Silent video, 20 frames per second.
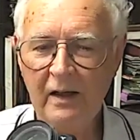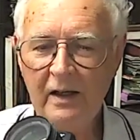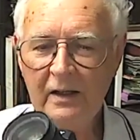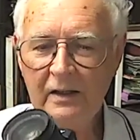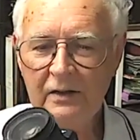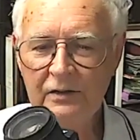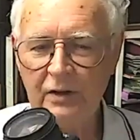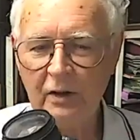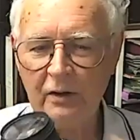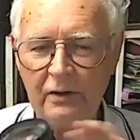
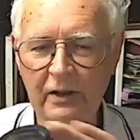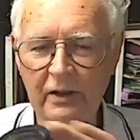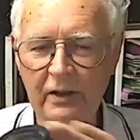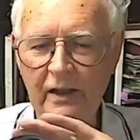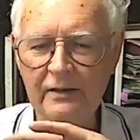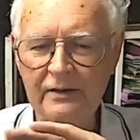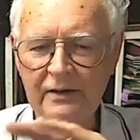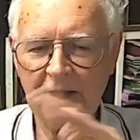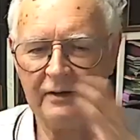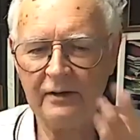So you
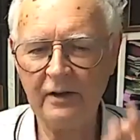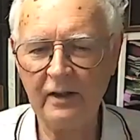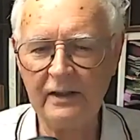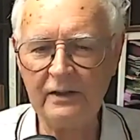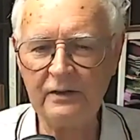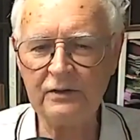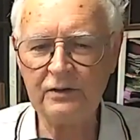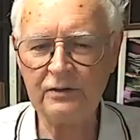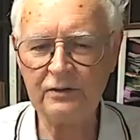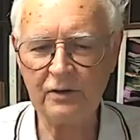can't take the
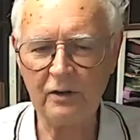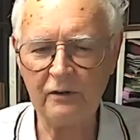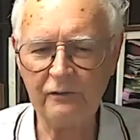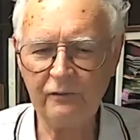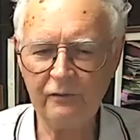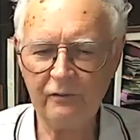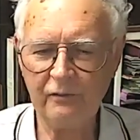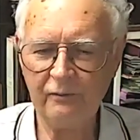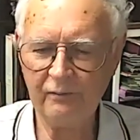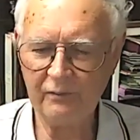lenses off.
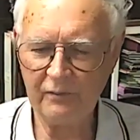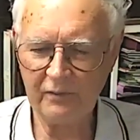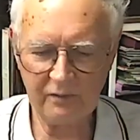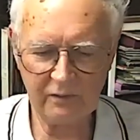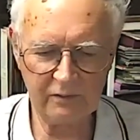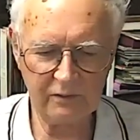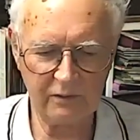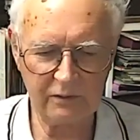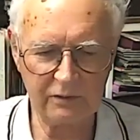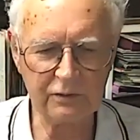
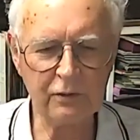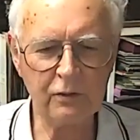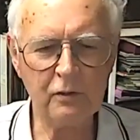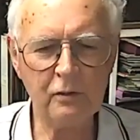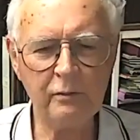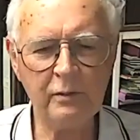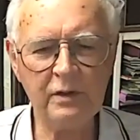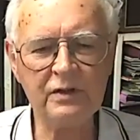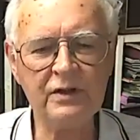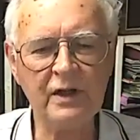The
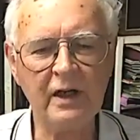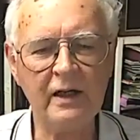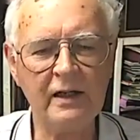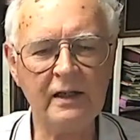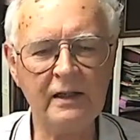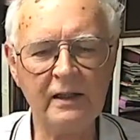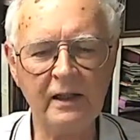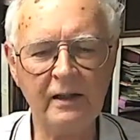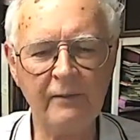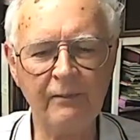zoom is
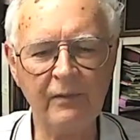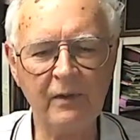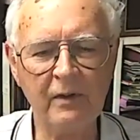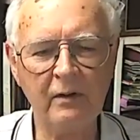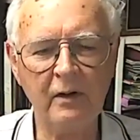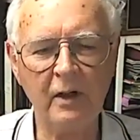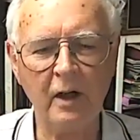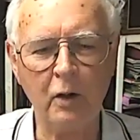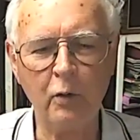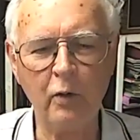a
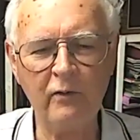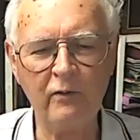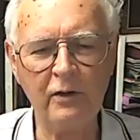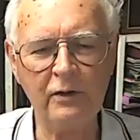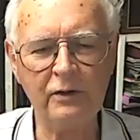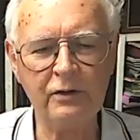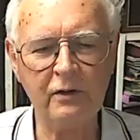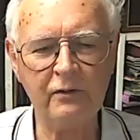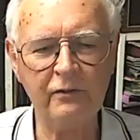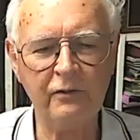
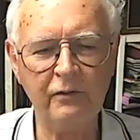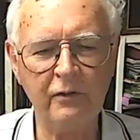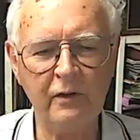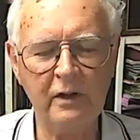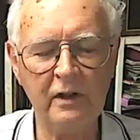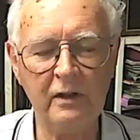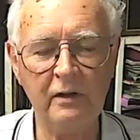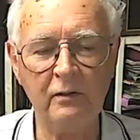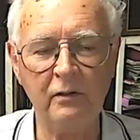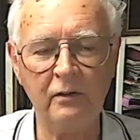equivalent of,
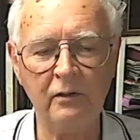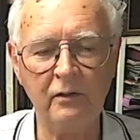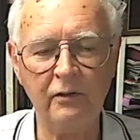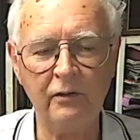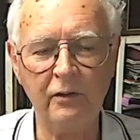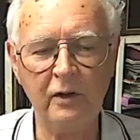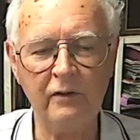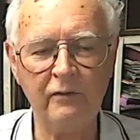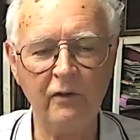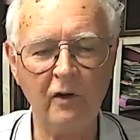in
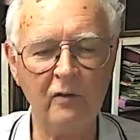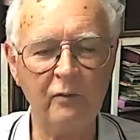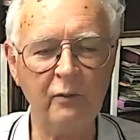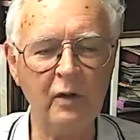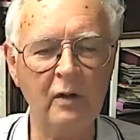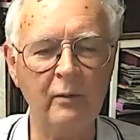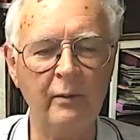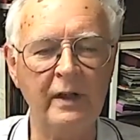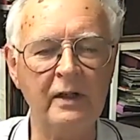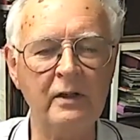
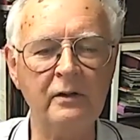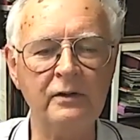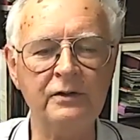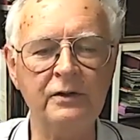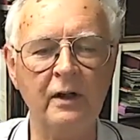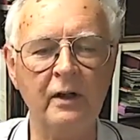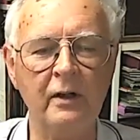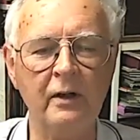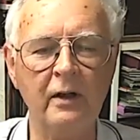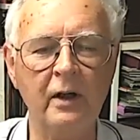35mm, it's
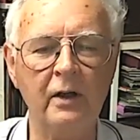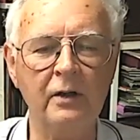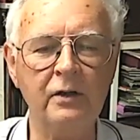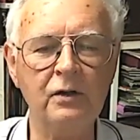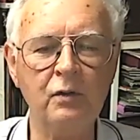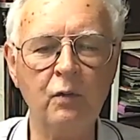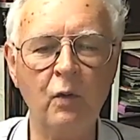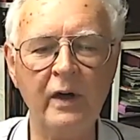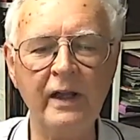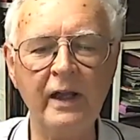a
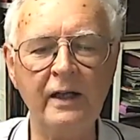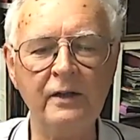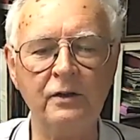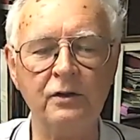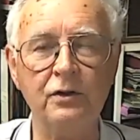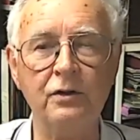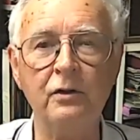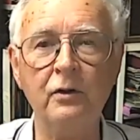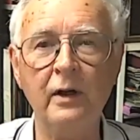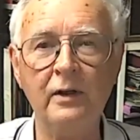28 to
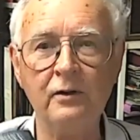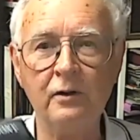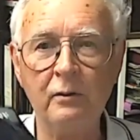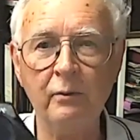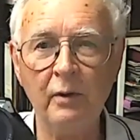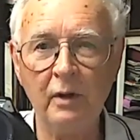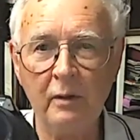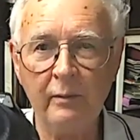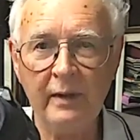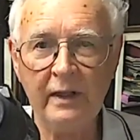
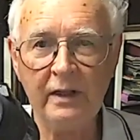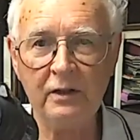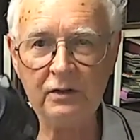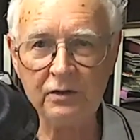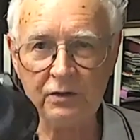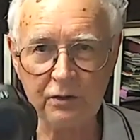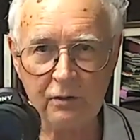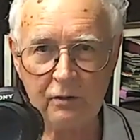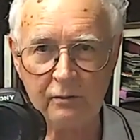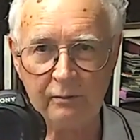200mm
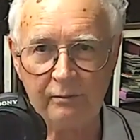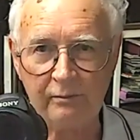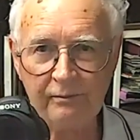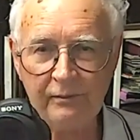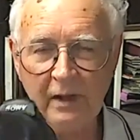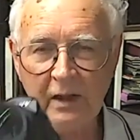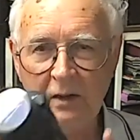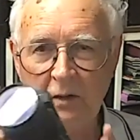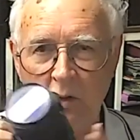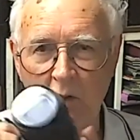zoom,
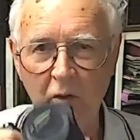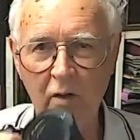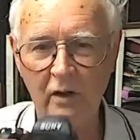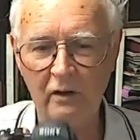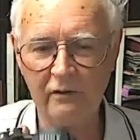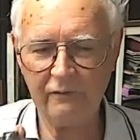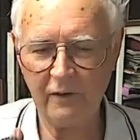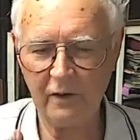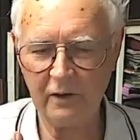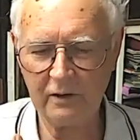
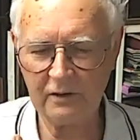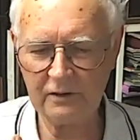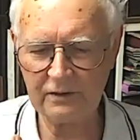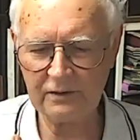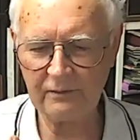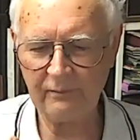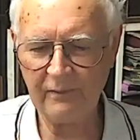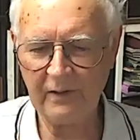autofocus.